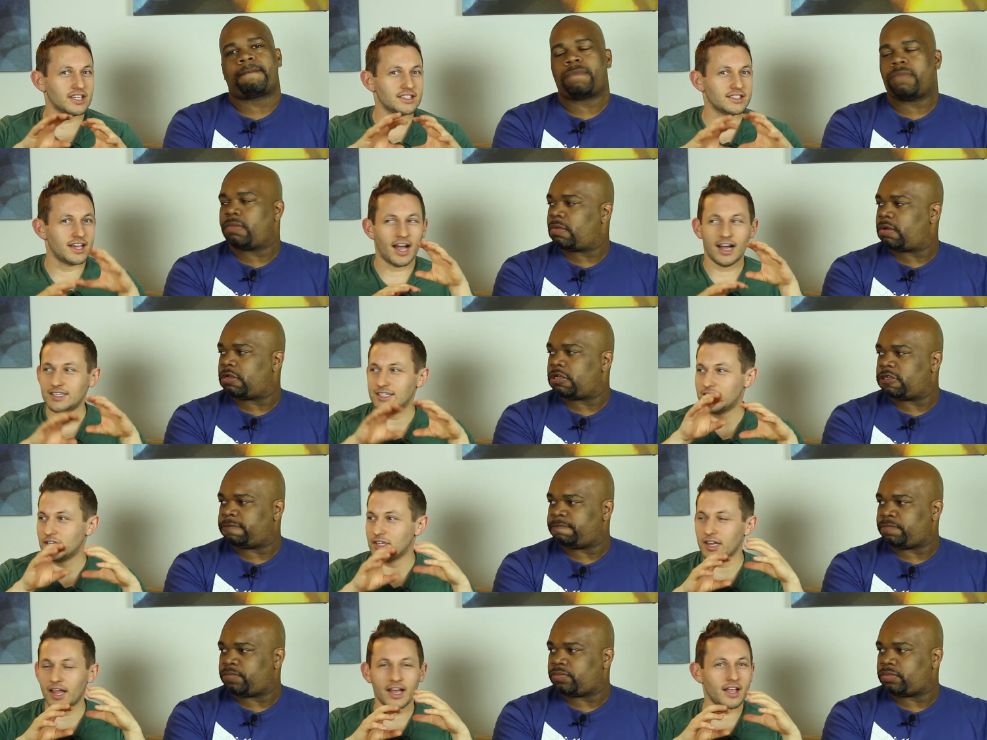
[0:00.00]
Speaker 1: is. I, I
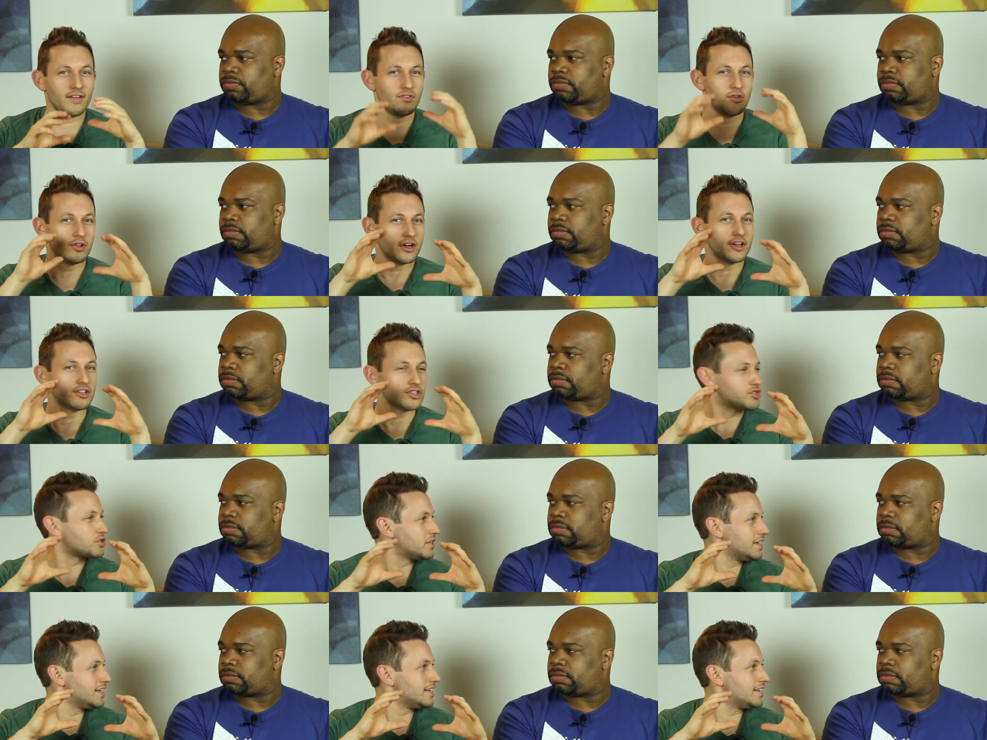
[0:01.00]
didn't like. If you look at the
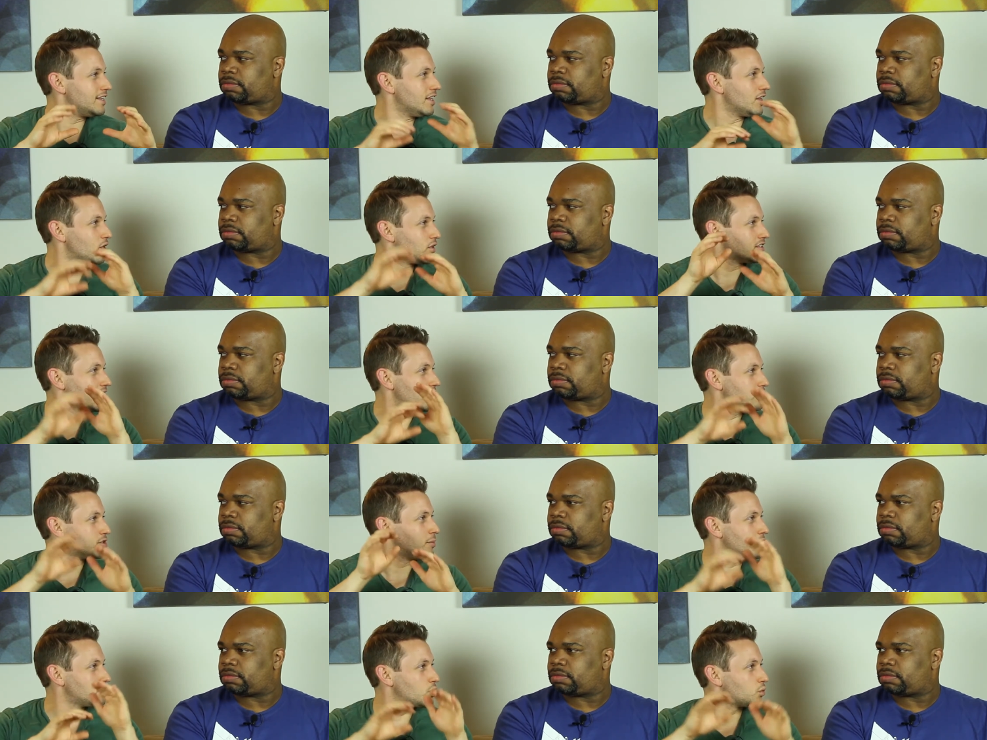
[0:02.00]
screen, it, it, looks like there's
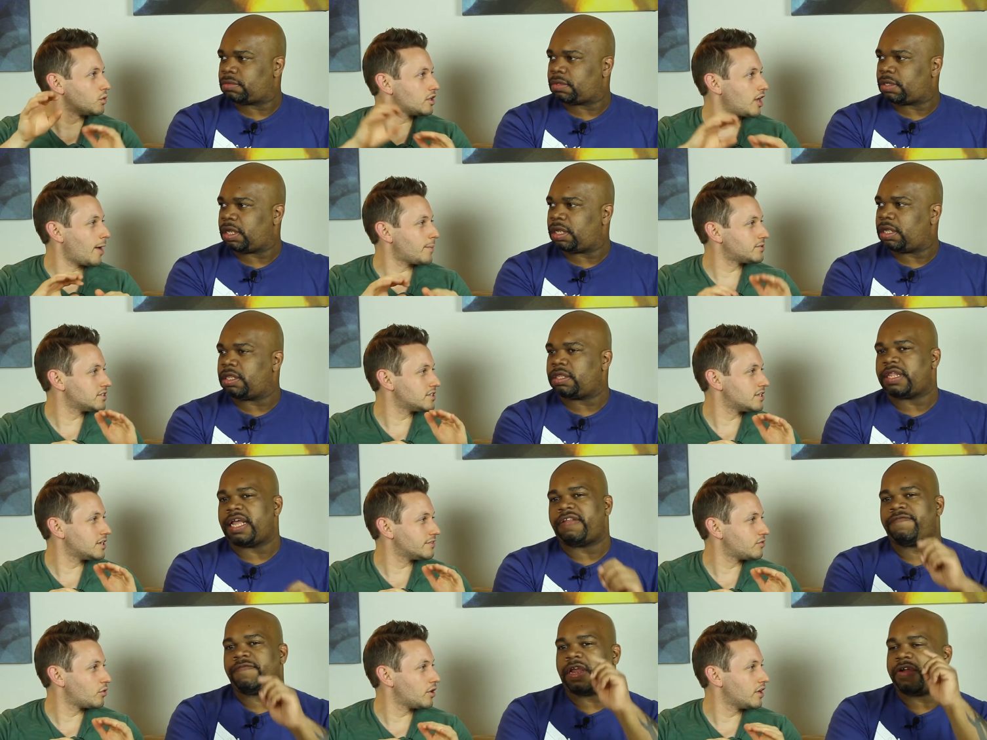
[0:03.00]
a bunch of word options there
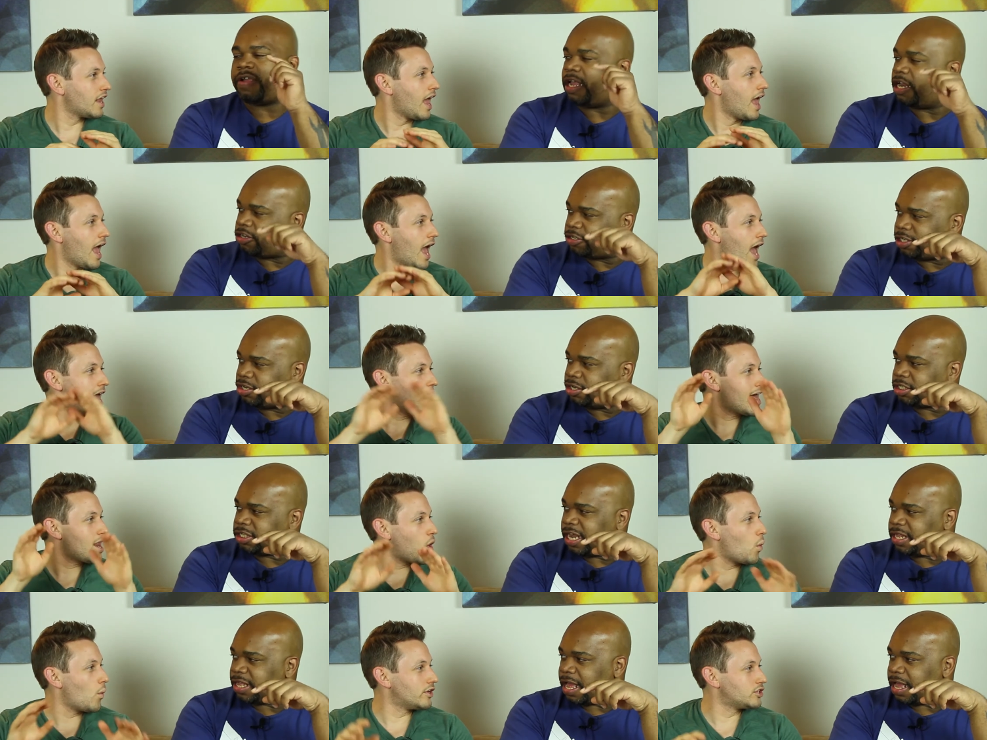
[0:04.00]
That's for very it. Interesting and I
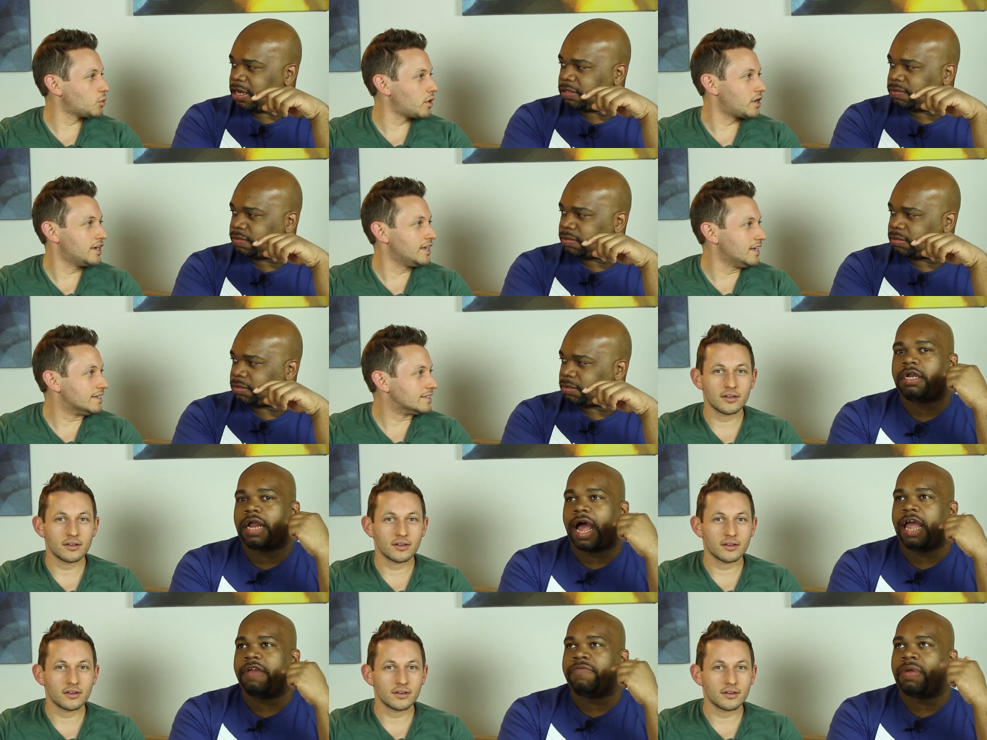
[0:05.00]
don't know that. which one it is.
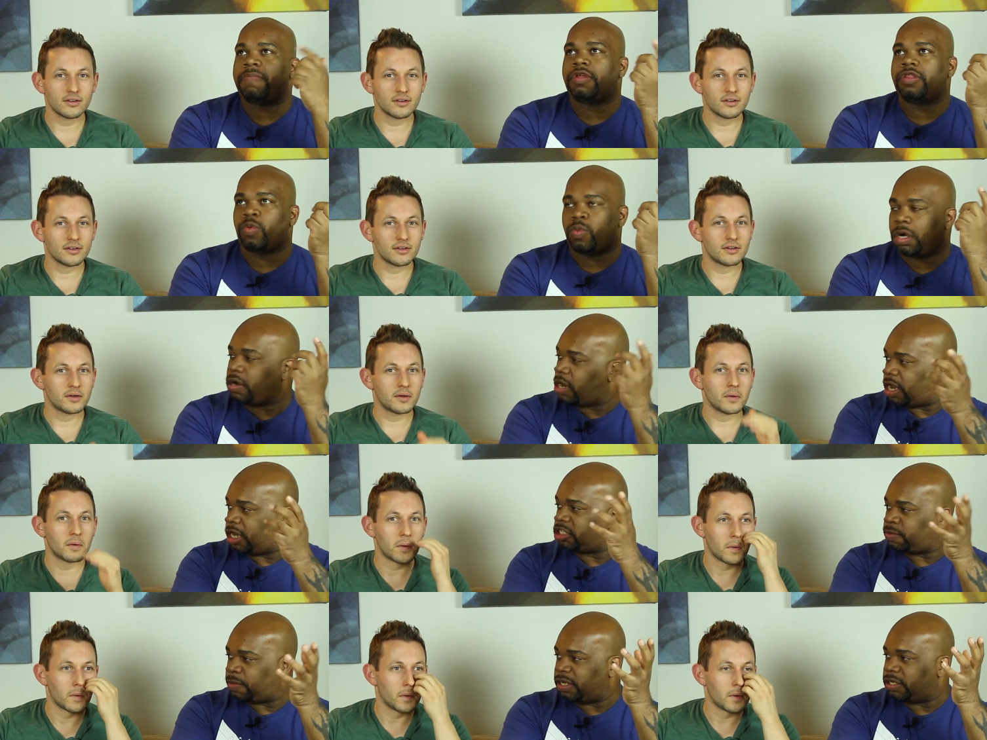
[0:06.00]
Speaker 2: I remember the word
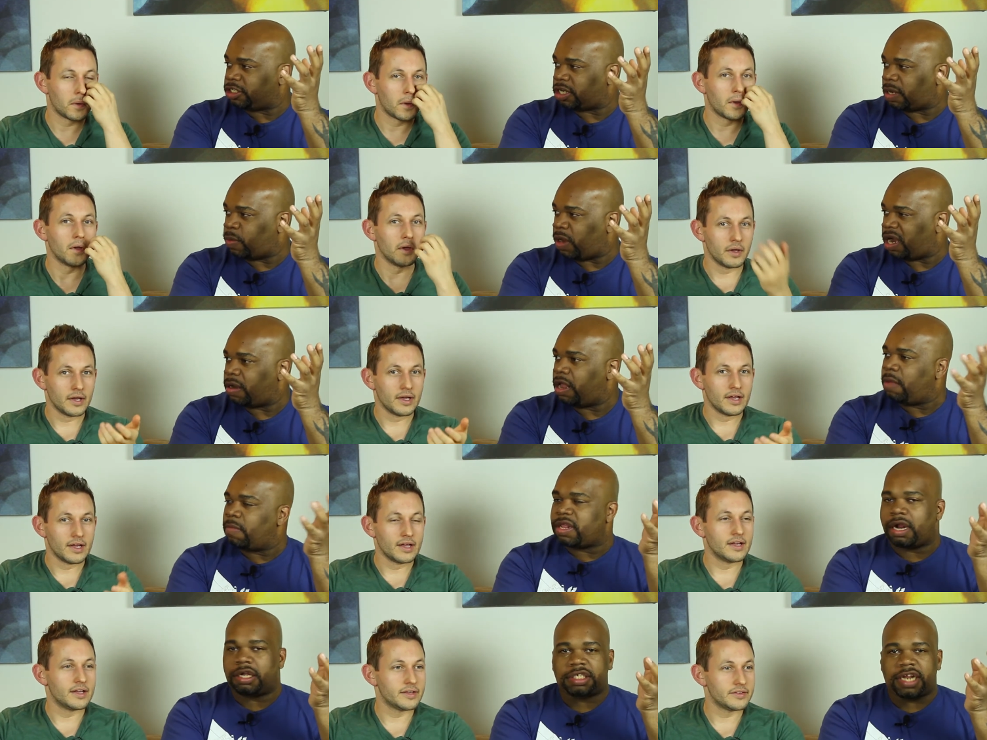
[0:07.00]
huntsman somewhere,
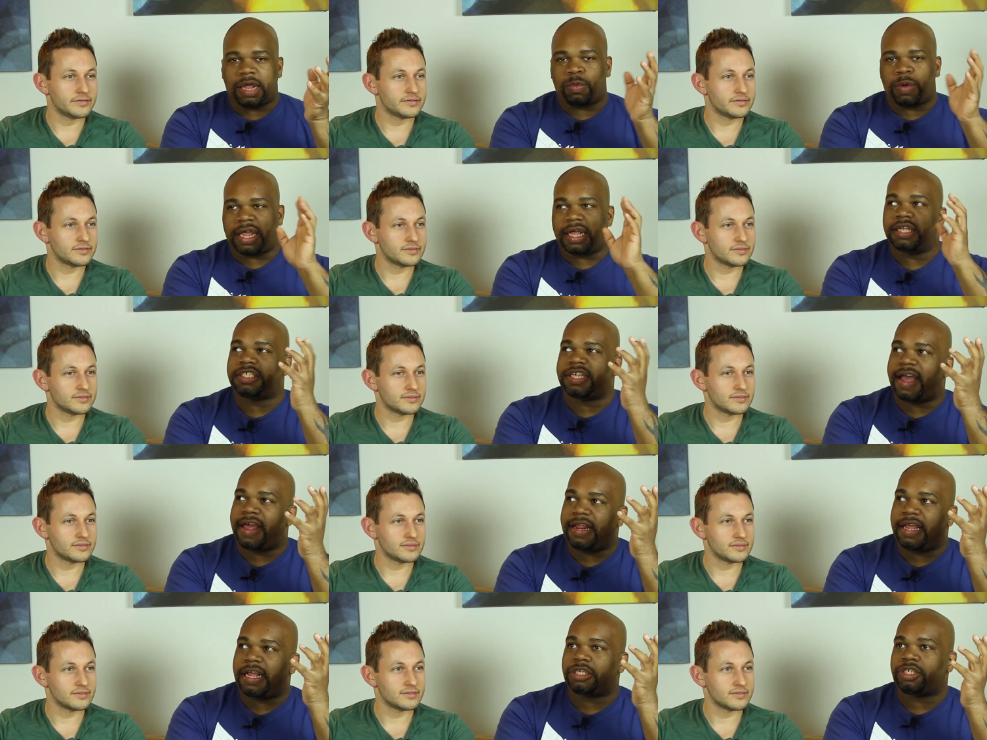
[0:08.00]
but then I was like, wait, is
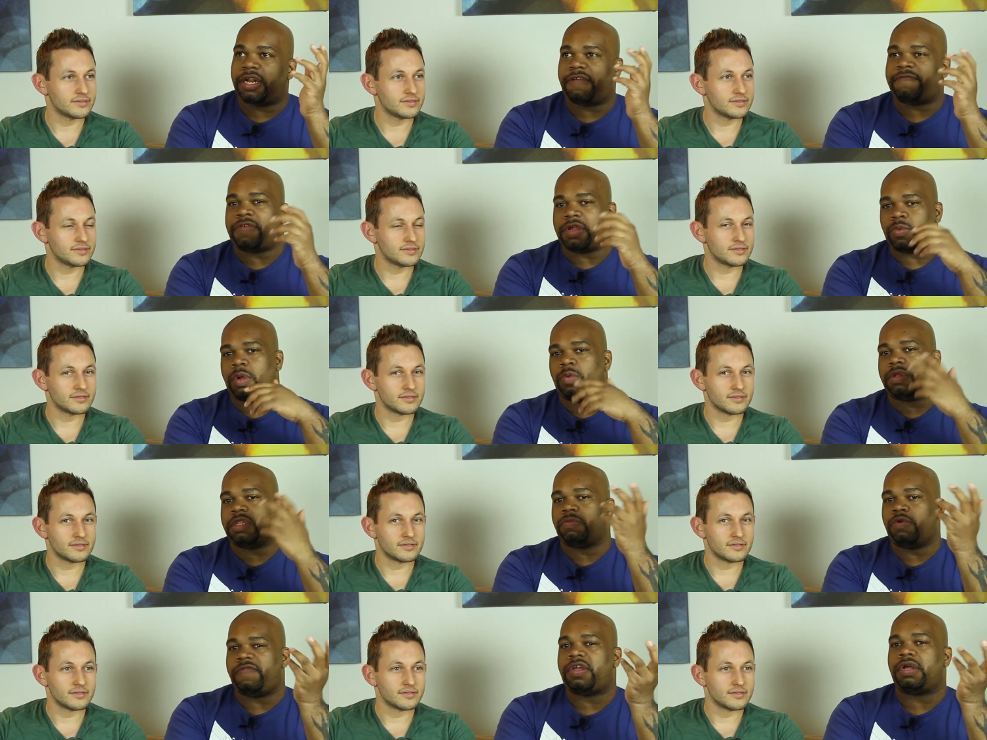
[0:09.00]
that it? So I figured, well, when the movie